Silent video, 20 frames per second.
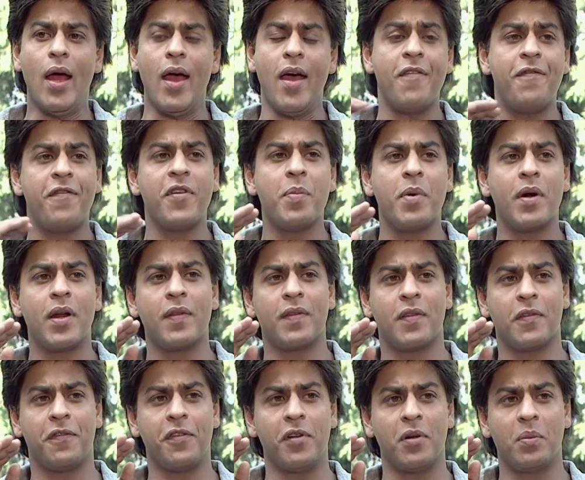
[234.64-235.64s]
everybody in
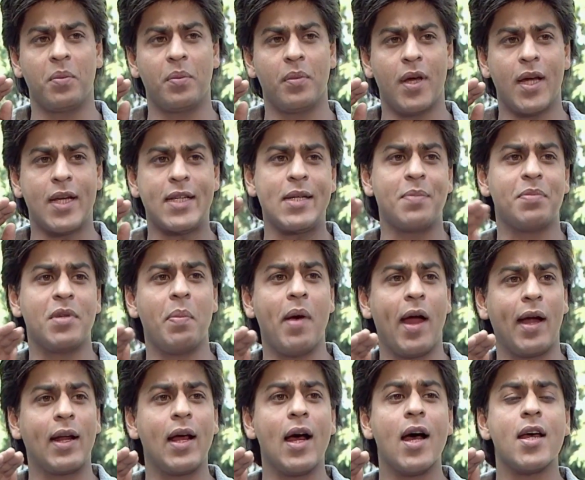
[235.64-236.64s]
the film, except the
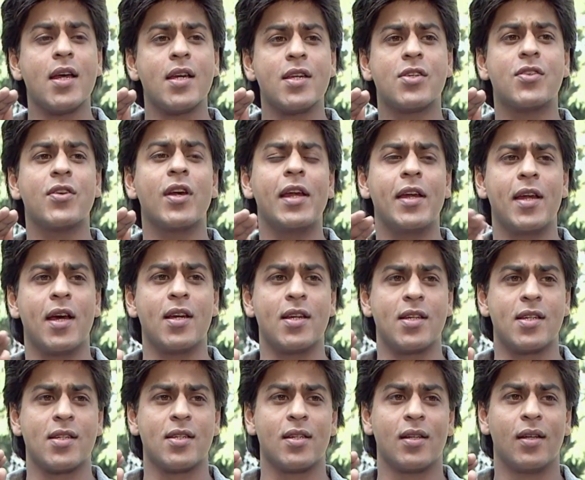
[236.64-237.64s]
bad guy, is really
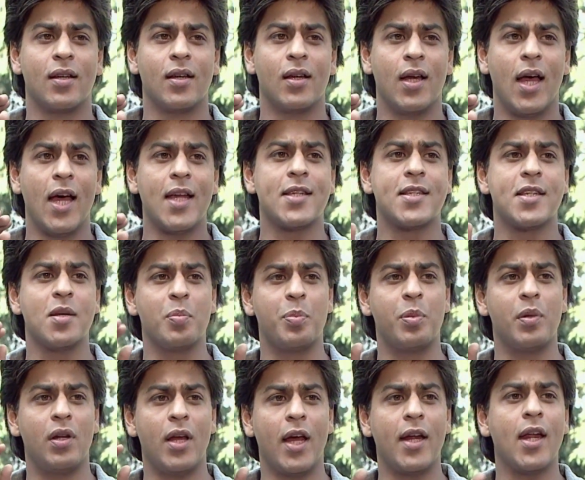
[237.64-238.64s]
nice and
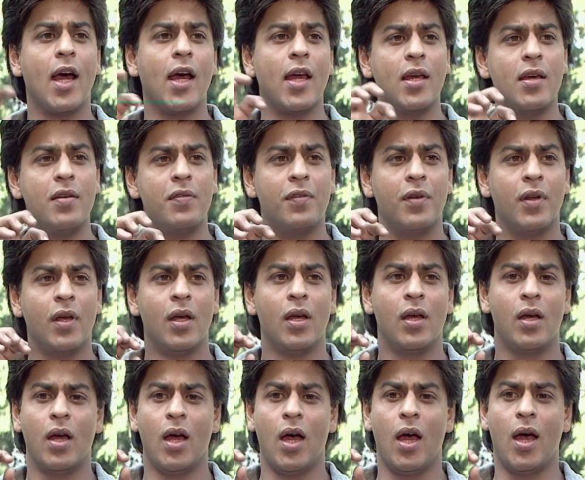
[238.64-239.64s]
simple and naive
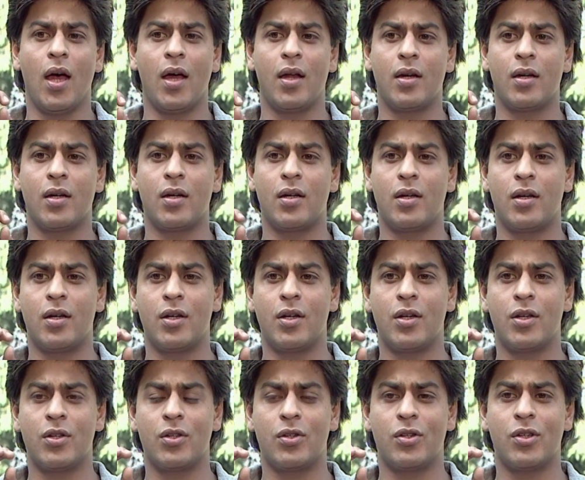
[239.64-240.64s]
and uh,